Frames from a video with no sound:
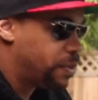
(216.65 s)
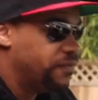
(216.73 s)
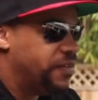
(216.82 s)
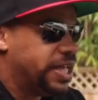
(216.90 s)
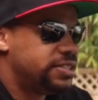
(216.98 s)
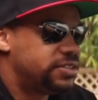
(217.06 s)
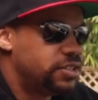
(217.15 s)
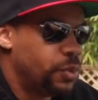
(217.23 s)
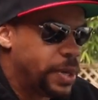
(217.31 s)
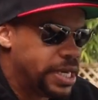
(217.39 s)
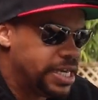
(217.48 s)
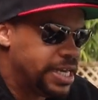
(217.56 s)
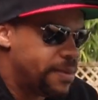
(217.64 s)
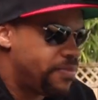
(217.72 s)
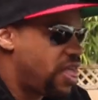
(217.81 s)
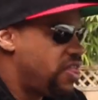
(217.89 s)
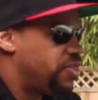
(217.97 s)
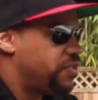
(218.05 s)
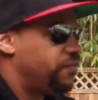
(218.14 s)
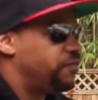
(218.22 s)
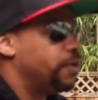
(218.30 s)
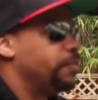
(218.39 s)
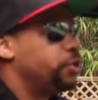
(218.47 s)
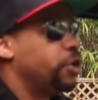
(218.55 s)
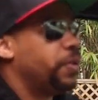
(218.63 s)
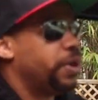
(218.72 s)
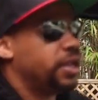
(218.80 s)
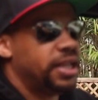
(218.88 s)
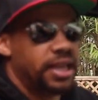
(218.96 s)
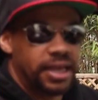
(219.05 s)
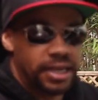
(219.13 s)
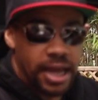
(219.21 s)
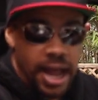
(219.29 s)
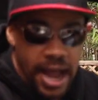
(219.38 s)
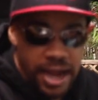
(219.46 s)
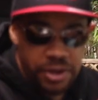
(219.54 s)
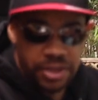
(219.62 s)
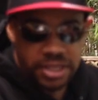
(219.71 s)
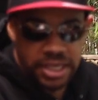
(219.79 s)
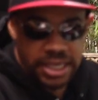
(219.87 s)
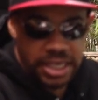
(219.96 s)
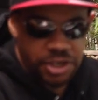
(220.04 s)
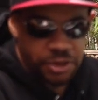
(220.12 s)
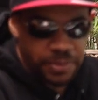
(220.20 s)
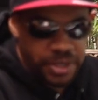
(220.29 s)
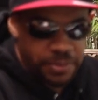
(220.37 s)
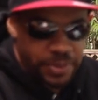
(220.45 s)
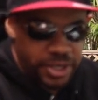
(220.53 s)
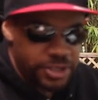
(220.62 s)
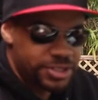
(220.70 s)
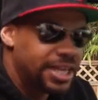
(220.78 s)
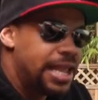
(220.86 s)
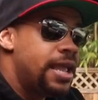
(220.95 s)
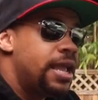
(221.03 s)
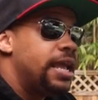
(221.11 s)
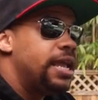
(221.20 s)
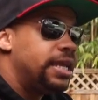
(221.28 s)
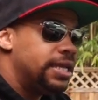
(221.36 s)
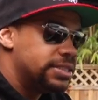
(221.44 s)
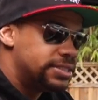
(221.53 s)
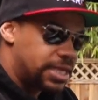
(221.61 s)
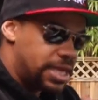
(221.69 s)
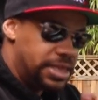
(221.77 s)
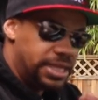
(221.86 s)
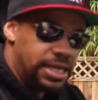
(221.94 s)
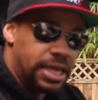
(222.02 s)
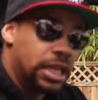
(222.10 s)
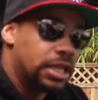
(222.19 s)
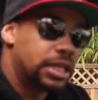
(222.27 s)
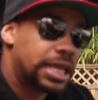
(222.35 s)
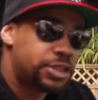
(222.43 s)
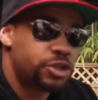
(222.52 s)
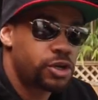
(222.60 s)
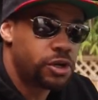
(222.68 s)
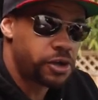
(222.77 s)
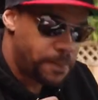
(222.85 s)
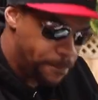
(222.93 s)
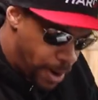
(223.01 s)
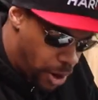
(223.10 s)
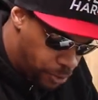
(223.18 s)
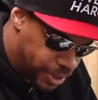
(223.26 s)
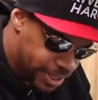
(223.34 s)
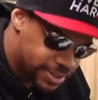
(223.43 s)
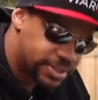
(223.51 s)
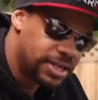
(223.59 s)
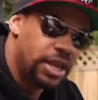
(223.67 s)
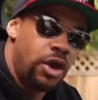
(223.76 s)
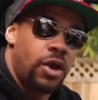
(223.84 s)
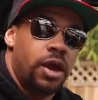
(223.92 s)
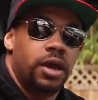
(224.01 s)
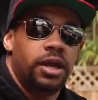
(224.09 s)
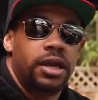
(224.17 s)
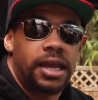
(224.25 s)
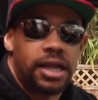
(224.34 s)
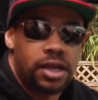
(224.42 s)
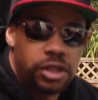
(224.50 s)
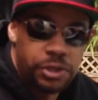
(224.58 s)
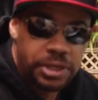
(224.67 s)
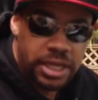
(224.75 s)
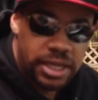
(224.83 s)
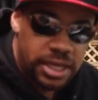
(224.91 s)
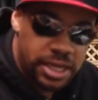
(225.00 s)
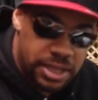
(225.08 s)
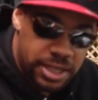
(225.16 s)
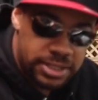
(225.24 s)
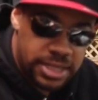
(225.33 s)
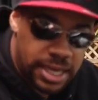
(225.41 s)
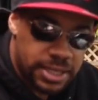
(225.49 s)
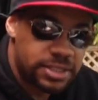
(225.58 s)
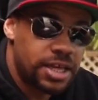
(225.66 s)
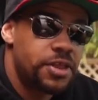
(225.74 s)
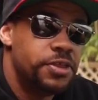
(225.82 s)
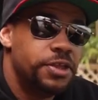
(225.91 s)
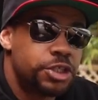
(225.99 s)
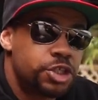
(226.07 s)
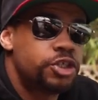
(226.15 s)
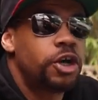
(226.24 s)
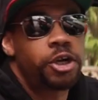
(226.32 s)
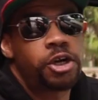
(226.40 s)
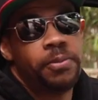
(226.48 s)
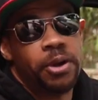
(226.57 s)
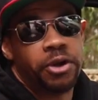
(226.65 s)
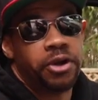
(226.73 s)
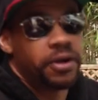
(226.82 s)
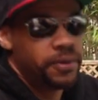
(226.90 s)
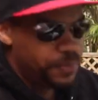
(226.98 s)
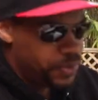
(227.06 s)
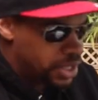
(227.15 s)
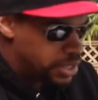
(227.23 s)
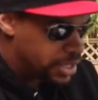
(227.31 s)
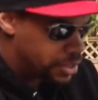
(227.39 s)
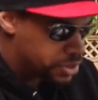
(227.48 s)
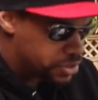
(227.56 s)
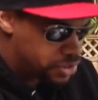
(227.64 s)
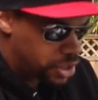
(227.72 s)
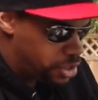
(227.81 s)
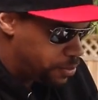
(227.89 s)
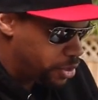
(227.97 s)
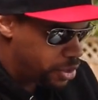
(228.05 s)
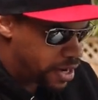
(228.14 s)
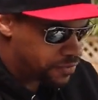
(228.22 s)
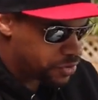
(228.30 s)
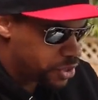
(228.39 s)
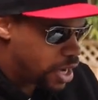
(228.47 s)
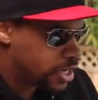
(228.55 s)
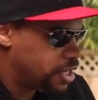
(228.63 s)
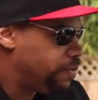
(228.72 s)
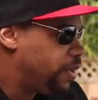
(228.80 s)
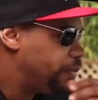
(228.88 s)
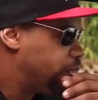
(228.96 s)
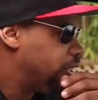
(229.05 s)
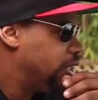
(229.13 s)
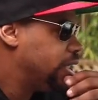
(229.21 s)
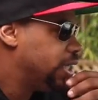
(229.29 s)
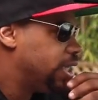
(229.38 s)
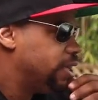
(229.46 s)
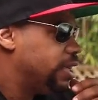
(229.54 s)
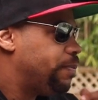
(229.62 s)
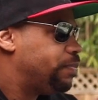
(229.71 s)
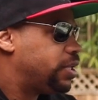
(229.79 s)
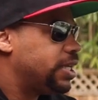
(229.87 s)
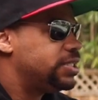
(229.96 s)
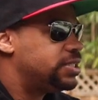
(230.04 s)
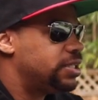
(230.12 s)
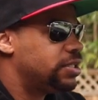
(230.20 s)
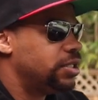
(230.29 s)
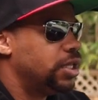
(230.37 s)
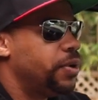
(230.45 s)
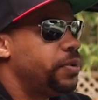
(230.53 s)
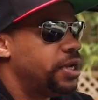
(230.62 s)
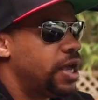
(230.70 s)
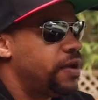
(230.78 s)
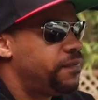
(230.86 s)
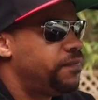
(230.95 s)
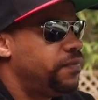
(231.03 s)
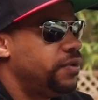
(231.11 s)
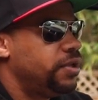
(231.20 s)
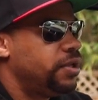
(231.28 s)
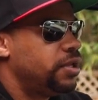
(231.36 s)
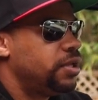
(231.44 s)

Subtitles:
prevents the wading depth from going any higher than 900 millimeters is the electrical components, including, in this case, the starter motor. Now, the starter motor, after talking to people, they place it low enough